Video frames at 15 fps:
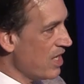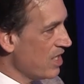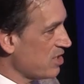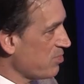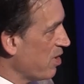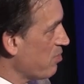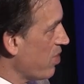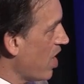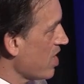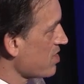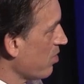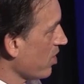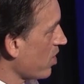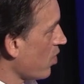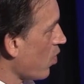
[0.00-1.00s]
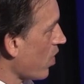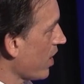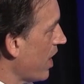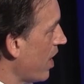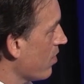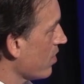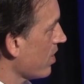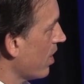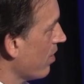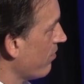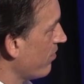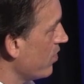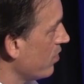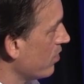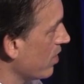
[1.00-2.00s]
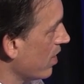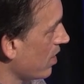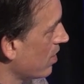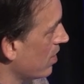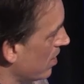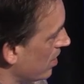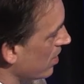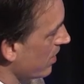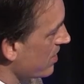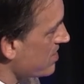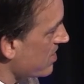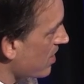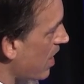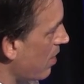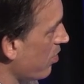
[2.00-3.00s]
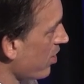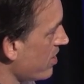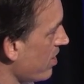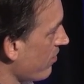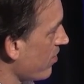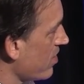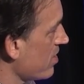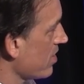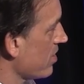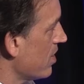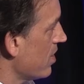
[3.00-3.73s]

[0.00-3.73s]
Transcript: it's been possible to work out a few, at least a couple of different,